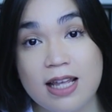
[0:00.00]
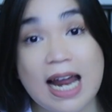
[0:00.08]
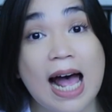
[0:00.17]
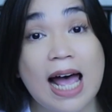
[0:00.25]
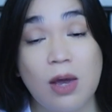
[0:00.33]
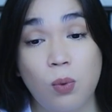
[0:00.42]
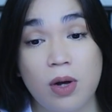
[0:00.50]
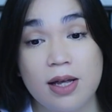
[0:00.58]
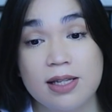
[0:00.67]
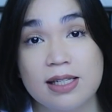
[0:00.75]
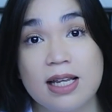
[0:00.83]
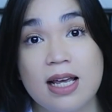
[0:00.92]
that I
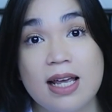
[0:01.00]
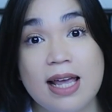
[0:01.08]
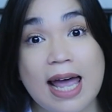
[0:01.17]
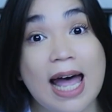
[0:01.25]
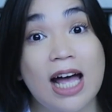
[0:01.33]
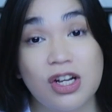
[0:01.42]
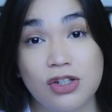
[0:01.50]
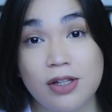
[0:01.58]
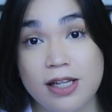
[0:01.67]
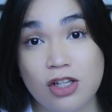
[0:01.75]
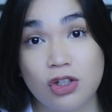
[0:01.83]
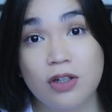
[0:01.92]
was
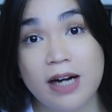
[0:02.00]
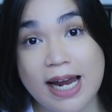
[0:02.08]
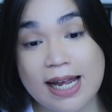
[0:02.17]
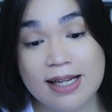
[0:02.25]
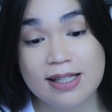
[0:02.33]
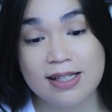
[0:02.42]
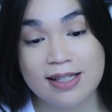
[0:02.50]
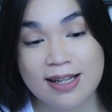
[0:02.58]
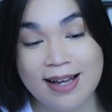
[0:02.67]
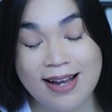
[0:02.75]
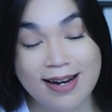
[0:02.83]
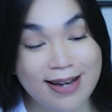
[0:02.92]
actually trans.
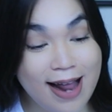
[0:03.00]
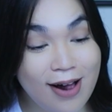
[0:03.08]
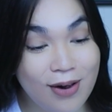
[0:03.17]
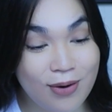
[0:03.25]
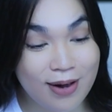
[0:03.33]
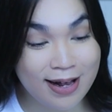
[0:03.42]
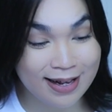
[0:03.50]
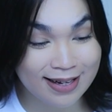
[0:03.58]
Now,